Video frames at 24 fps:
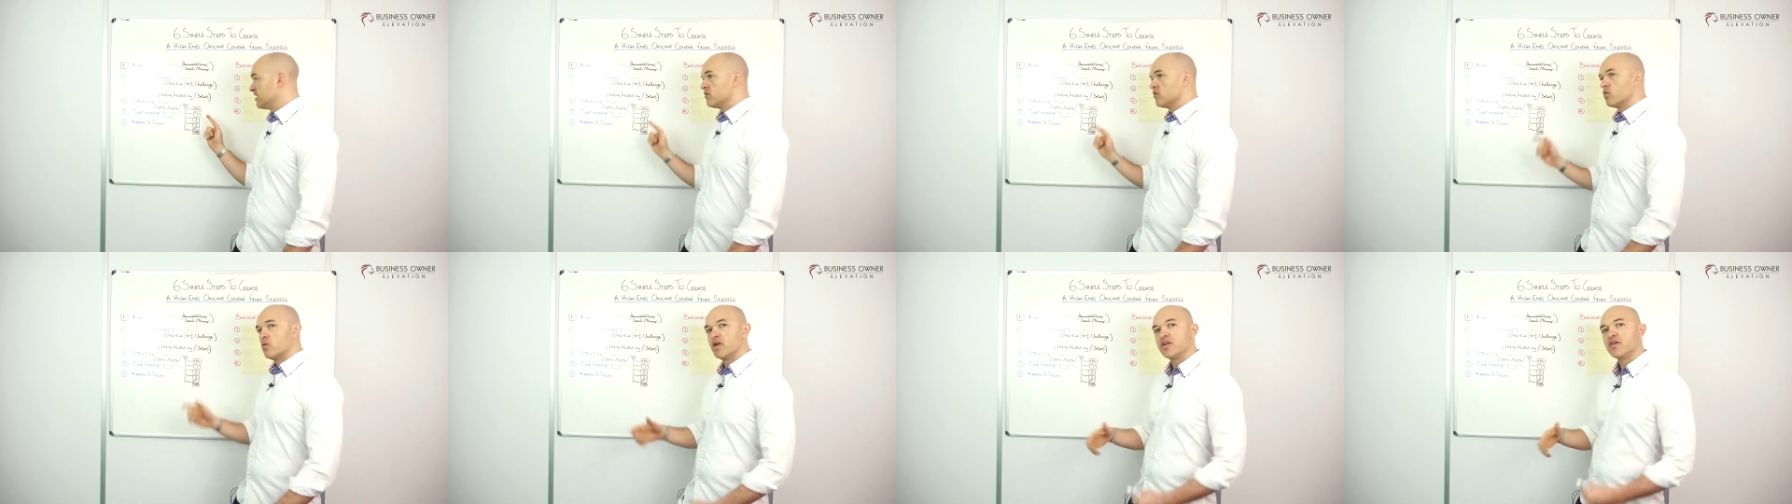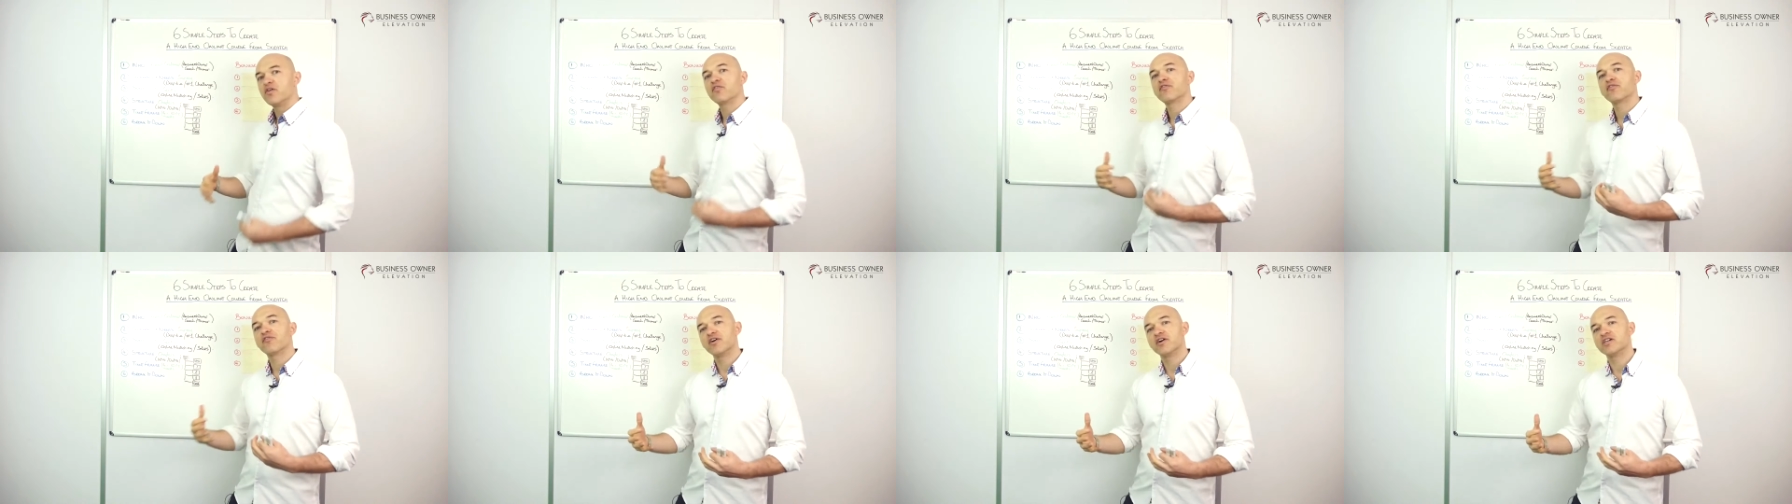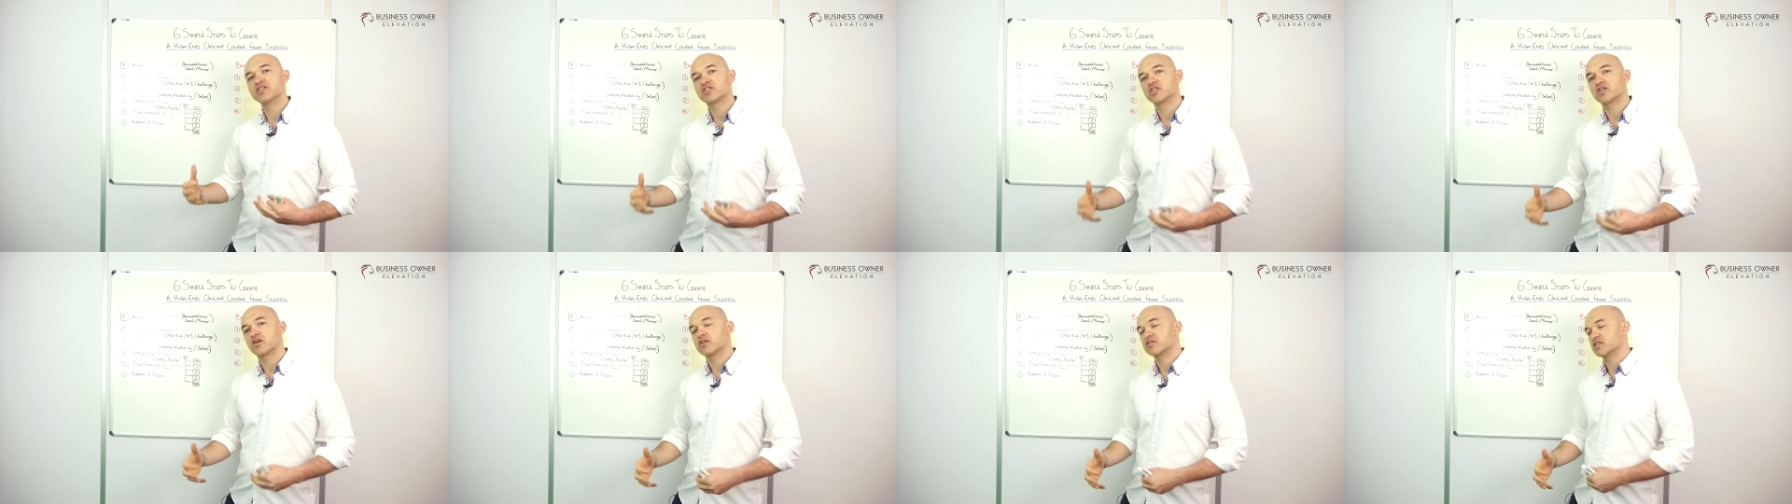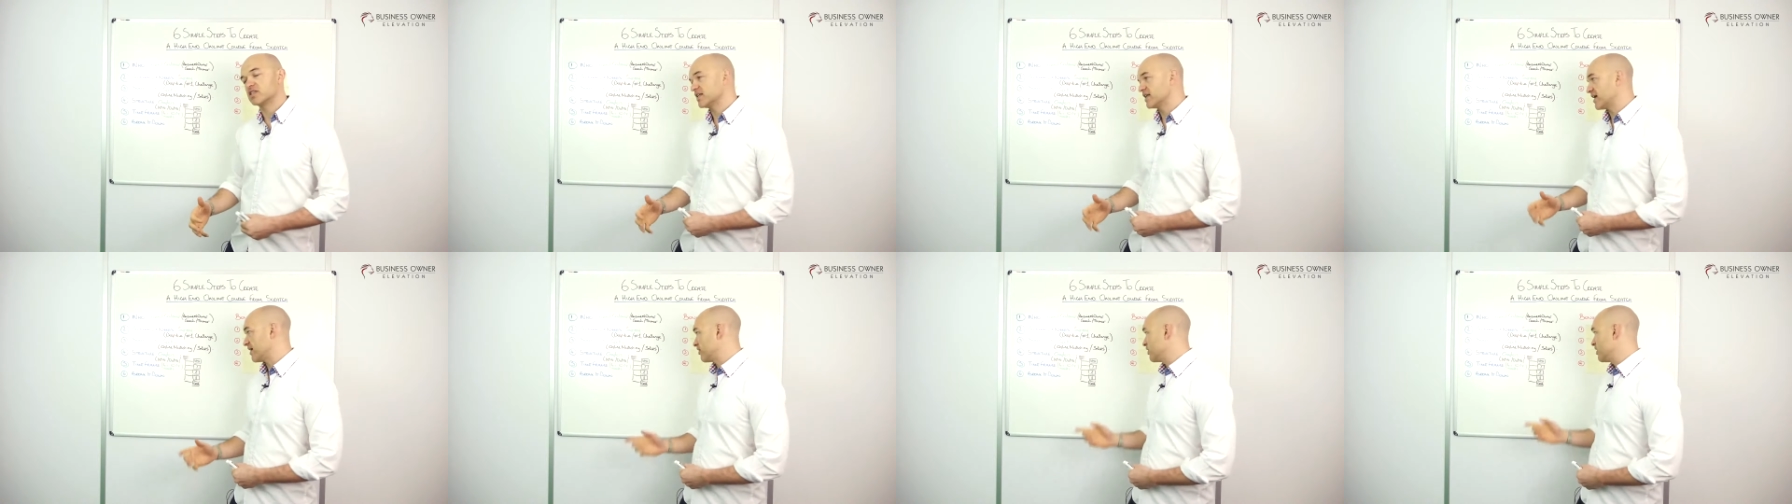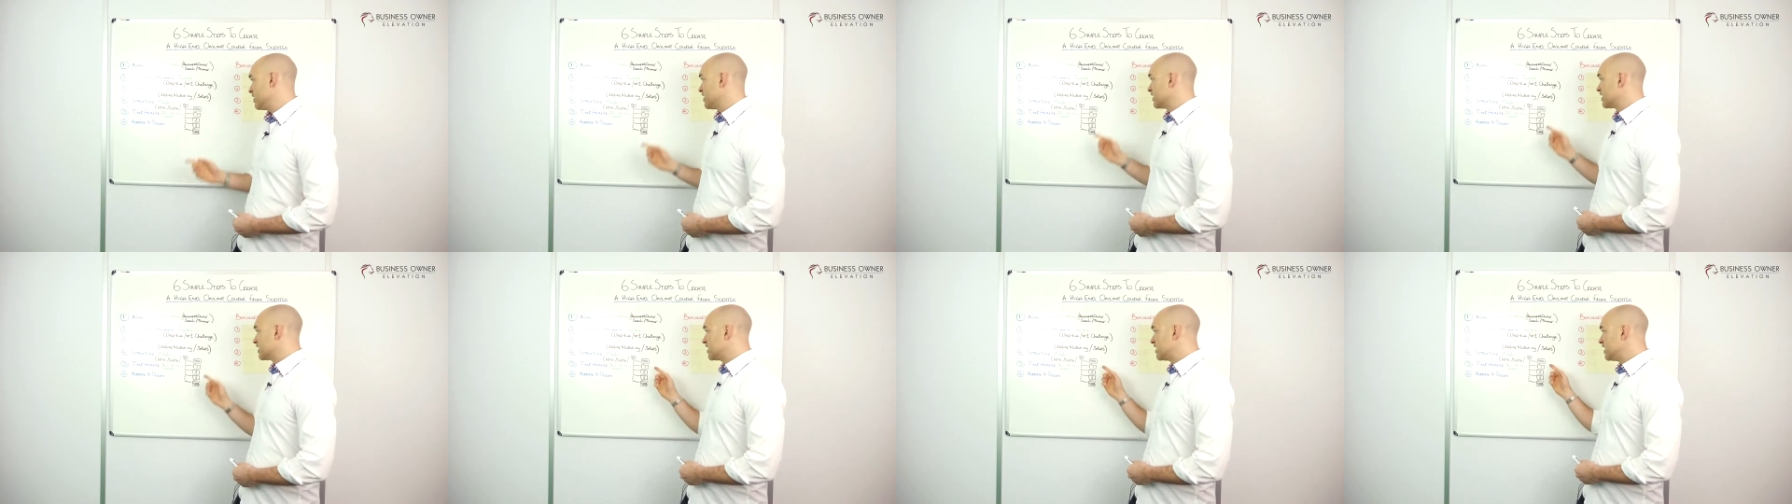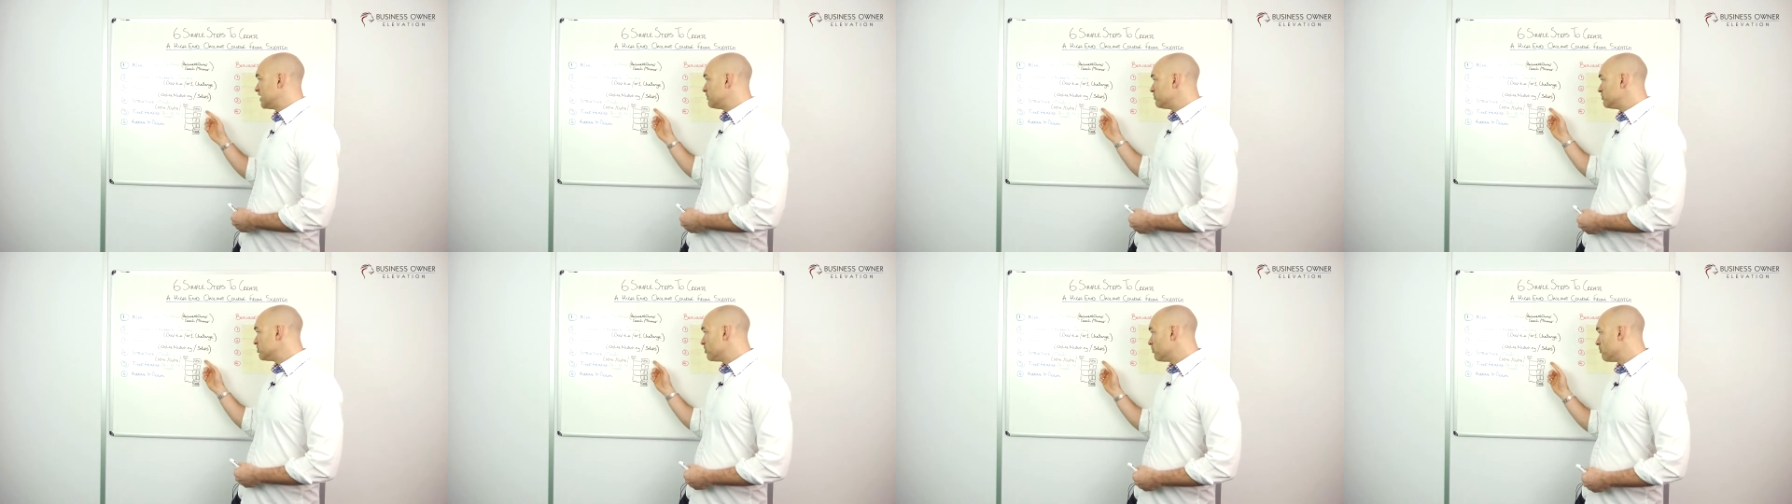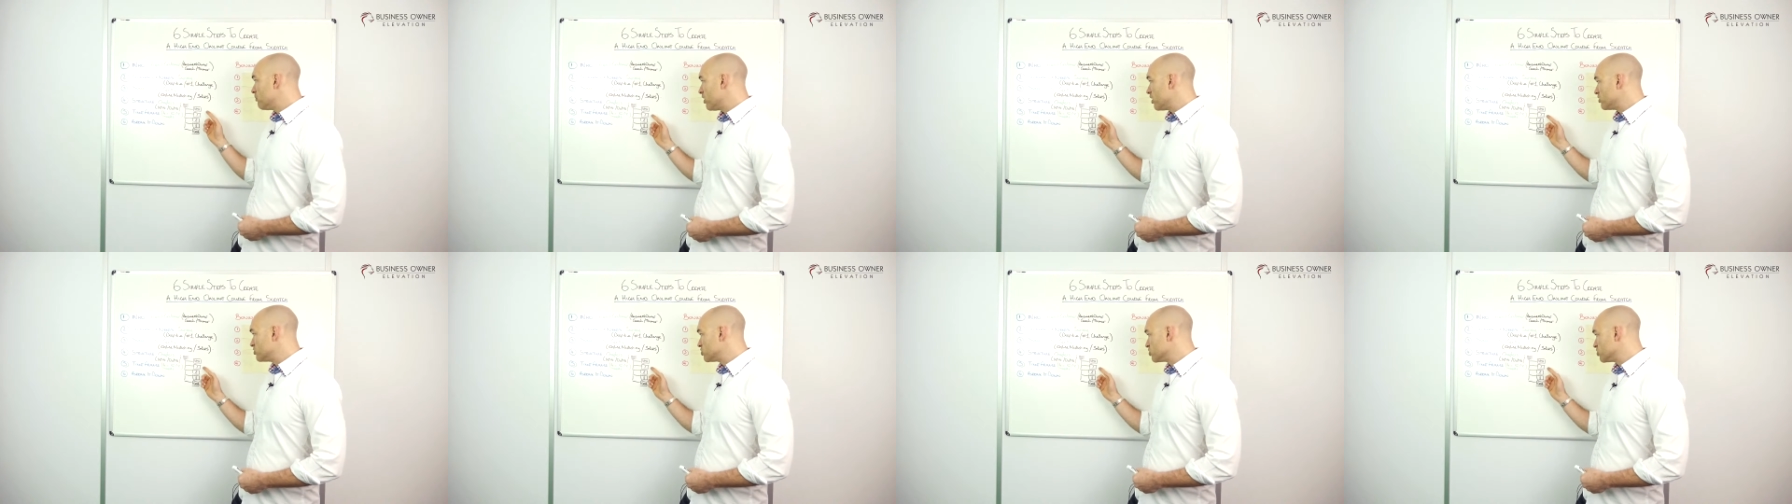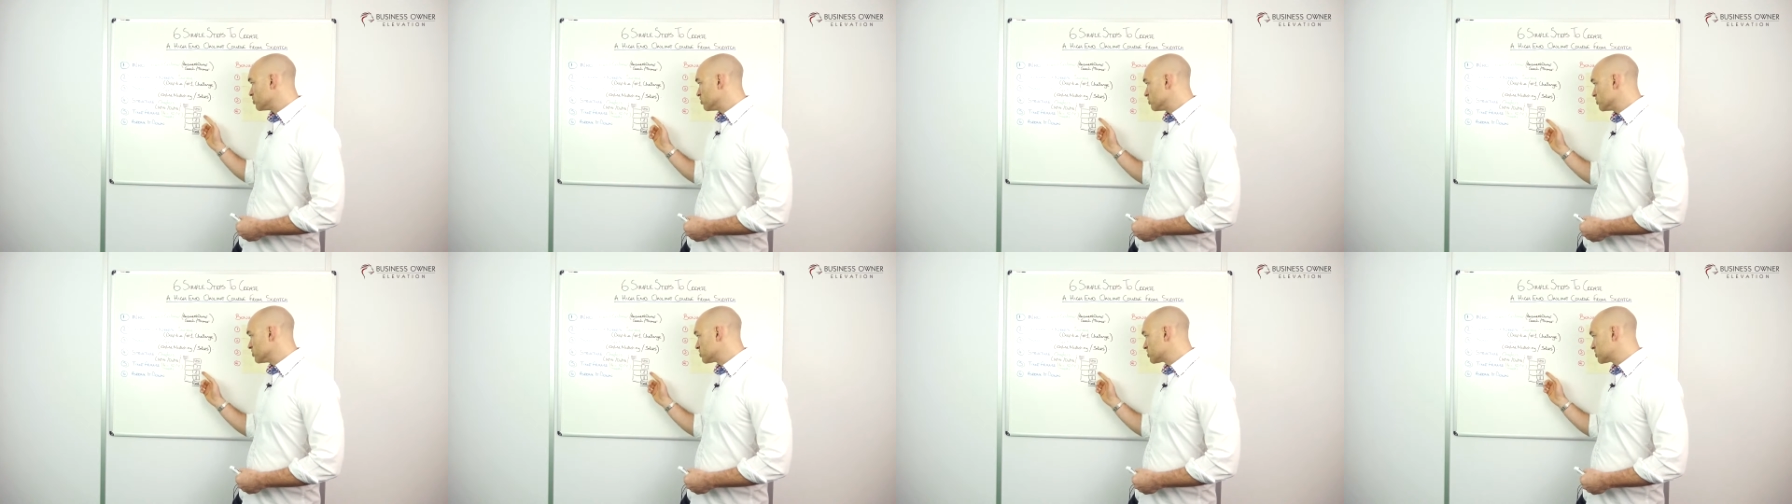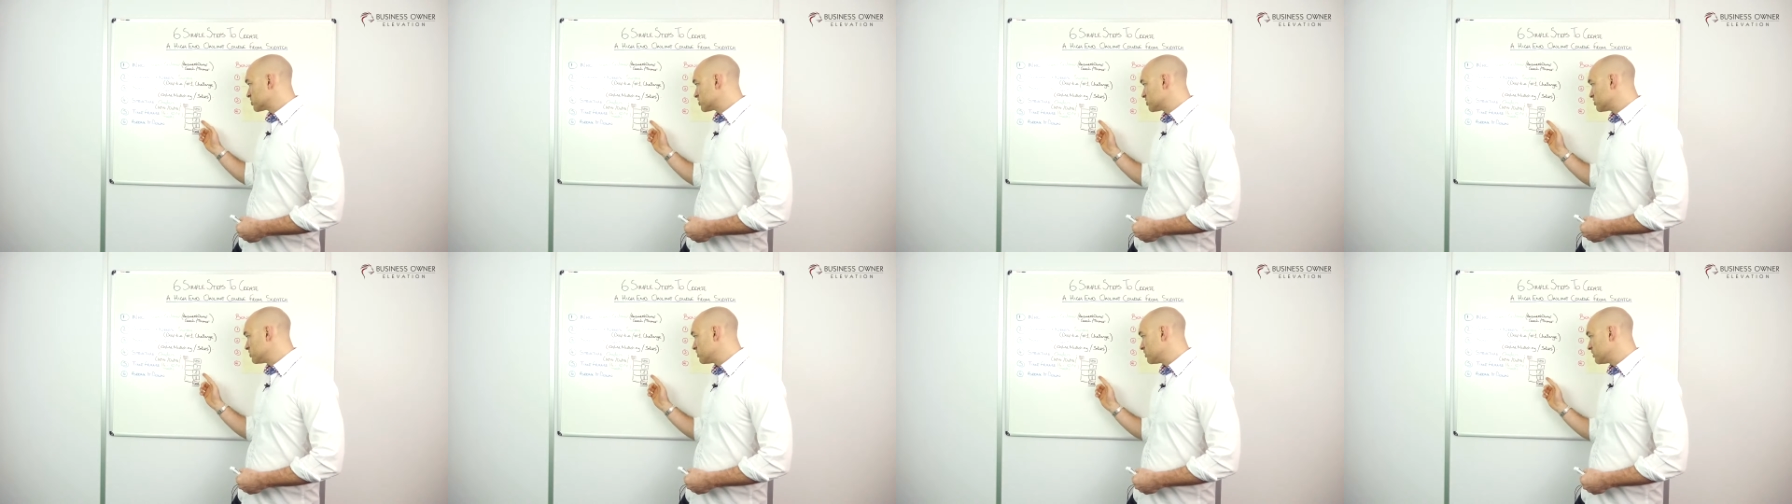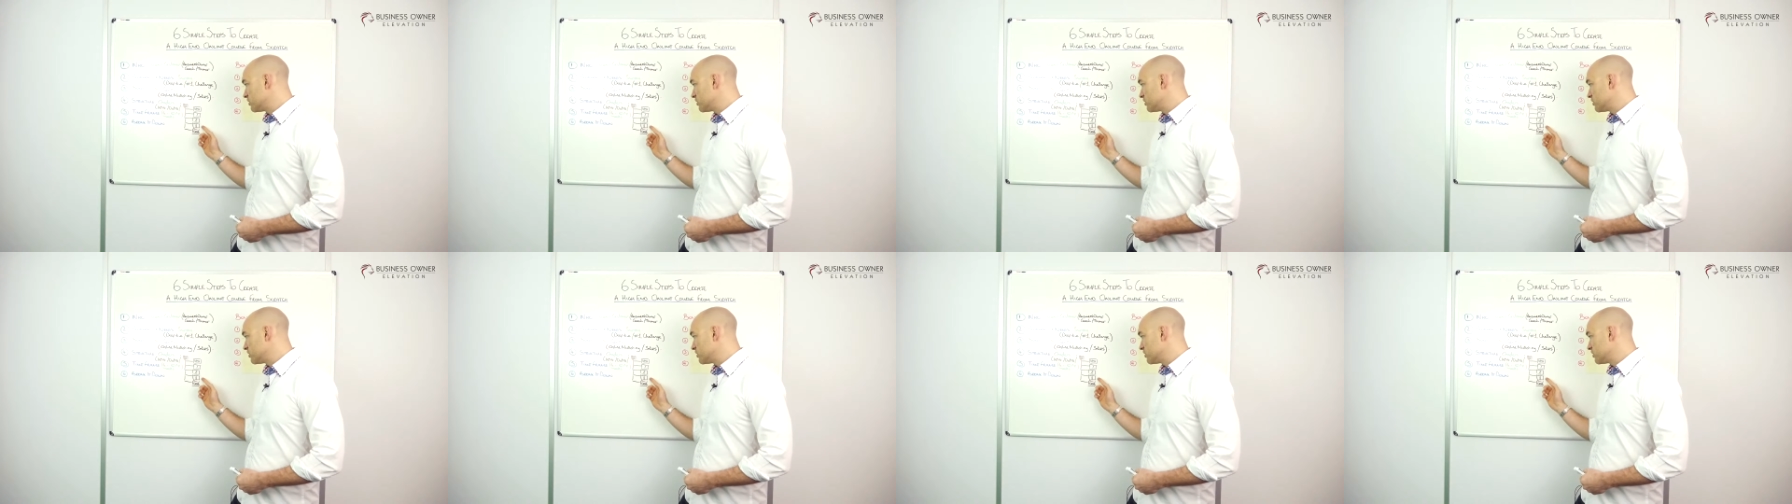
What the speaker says: when you're first starting out, keep your modules,